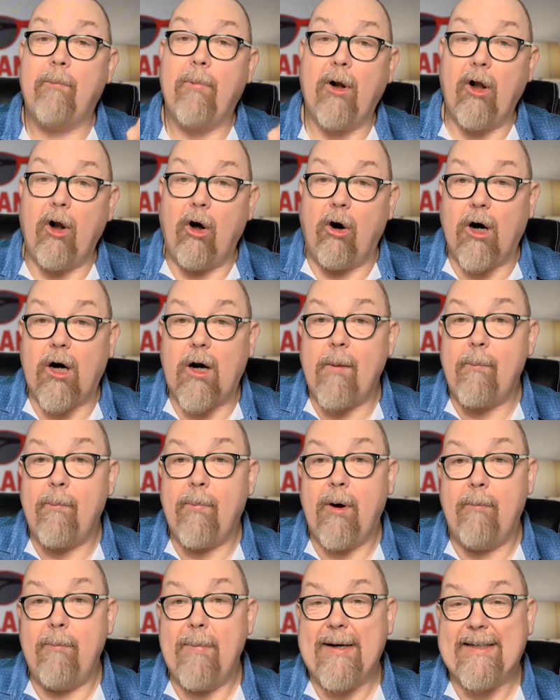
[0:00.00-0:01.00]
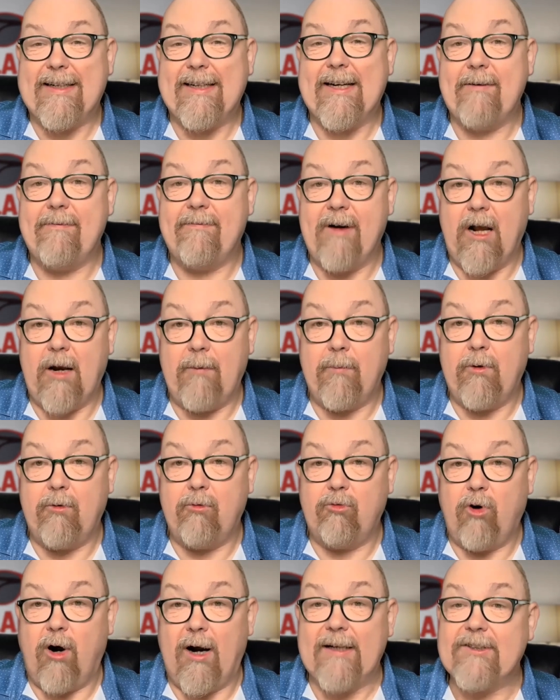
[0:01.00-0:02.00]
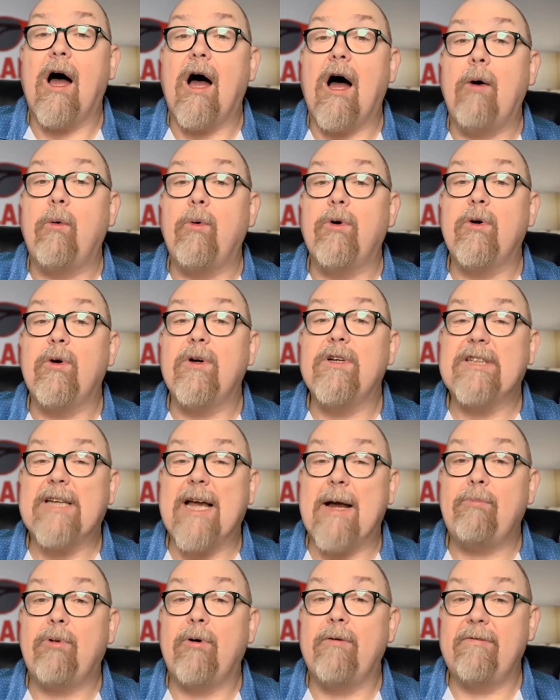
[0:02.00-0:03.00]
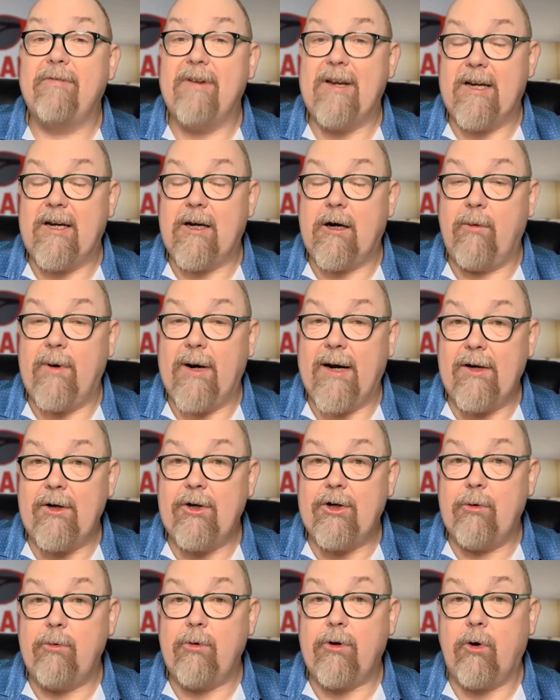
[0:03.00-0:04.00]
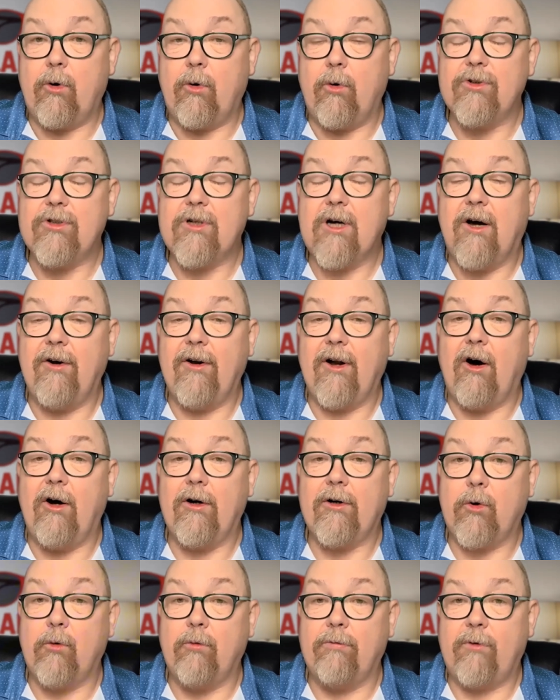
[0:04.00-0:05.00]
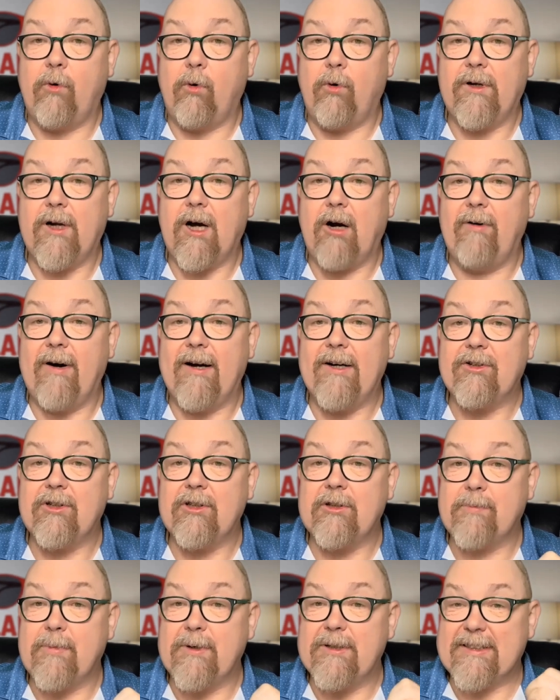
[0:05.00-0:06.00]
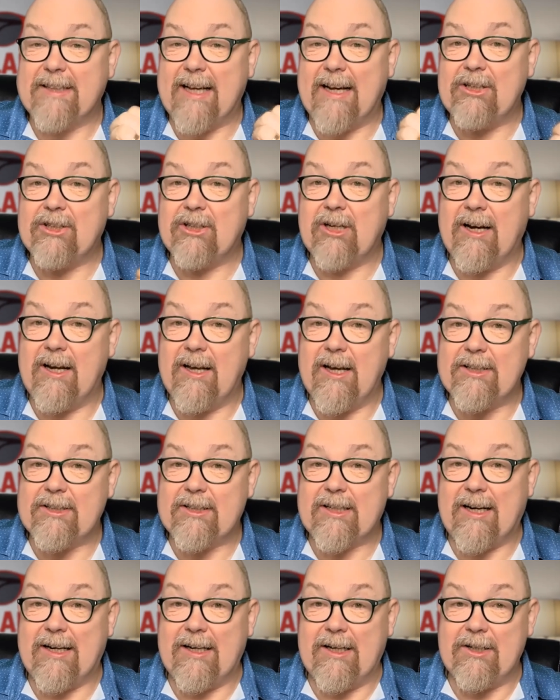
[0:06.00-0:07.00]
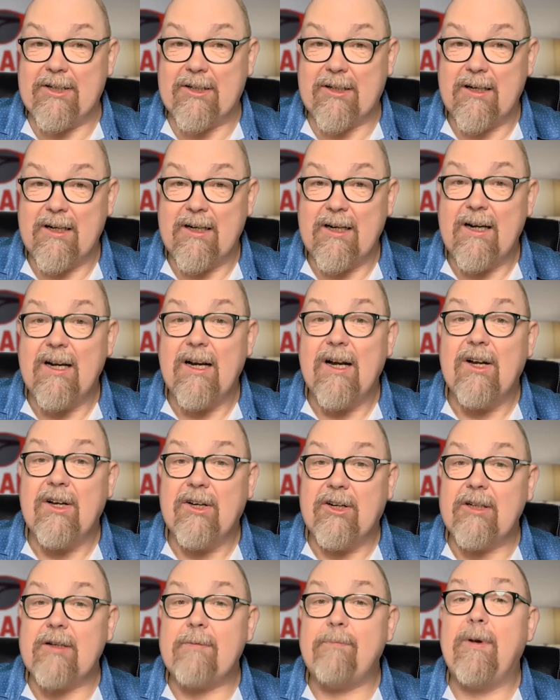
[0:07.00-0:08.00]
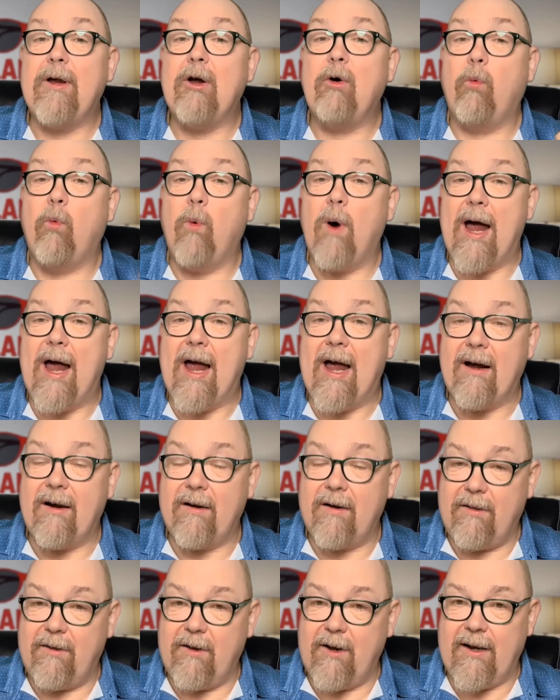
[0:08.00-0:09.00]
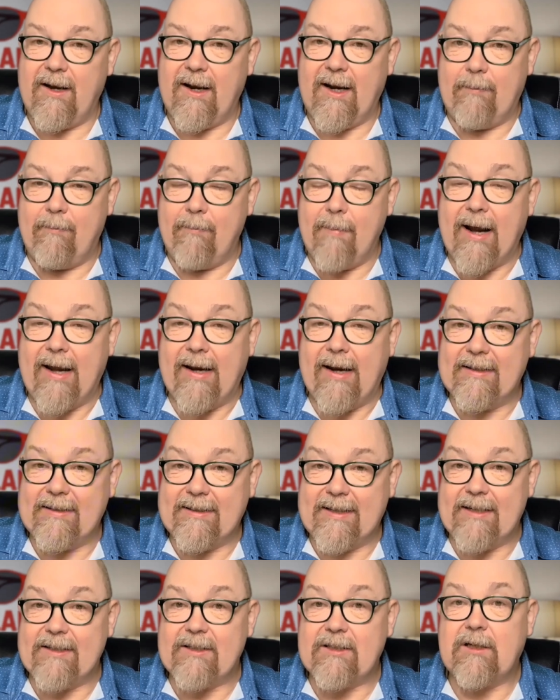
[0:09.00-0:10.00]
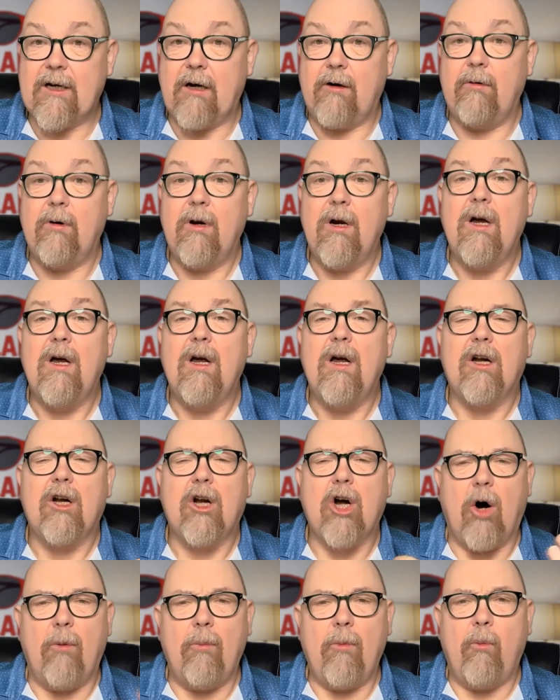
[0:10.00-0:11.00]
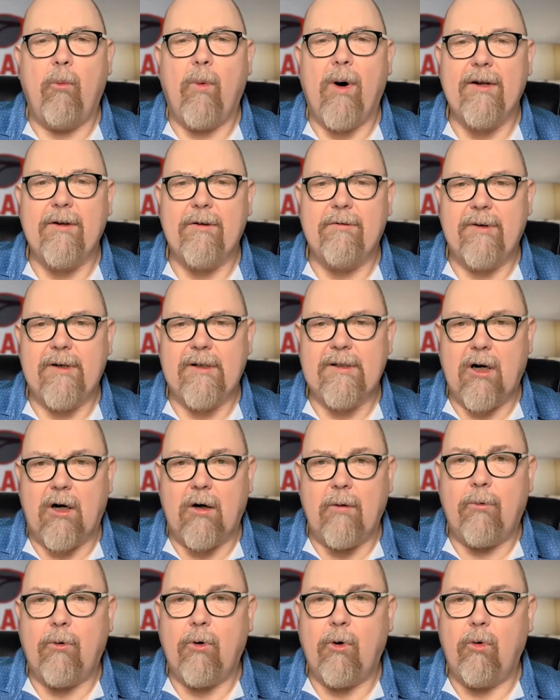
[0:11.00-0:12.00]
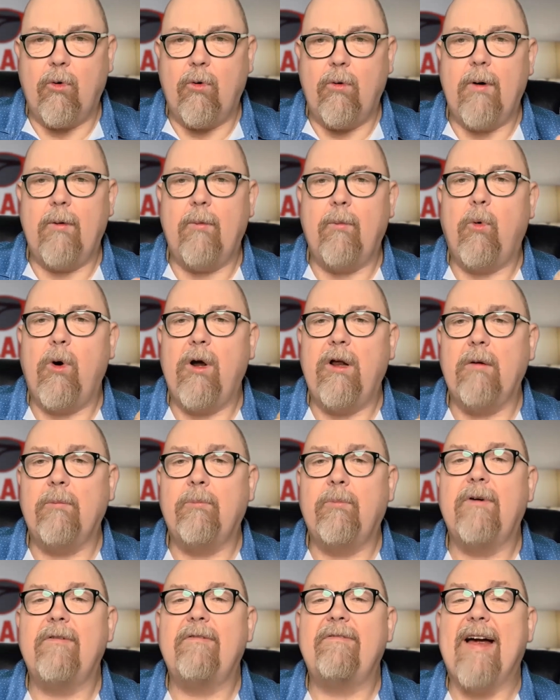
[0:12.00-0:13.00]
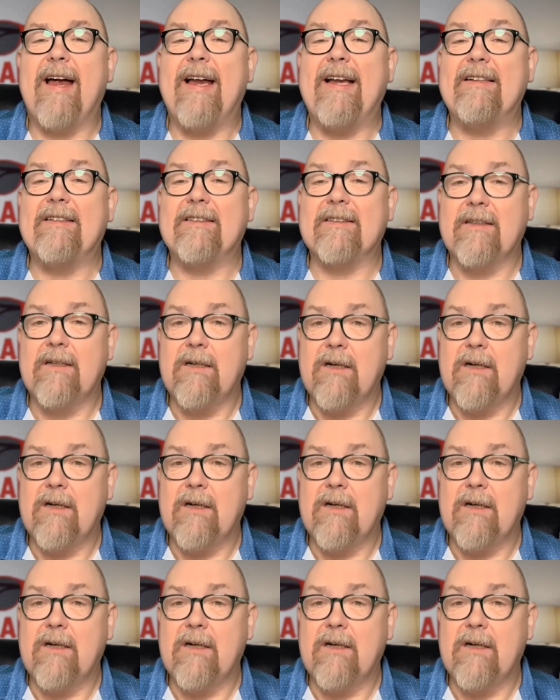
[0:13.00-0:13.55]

block permitted development rights. I will do a separate video in due course on Article 4 directions, but essentially at this stage, just be aware that they may exist. So common ones, for example, will prevent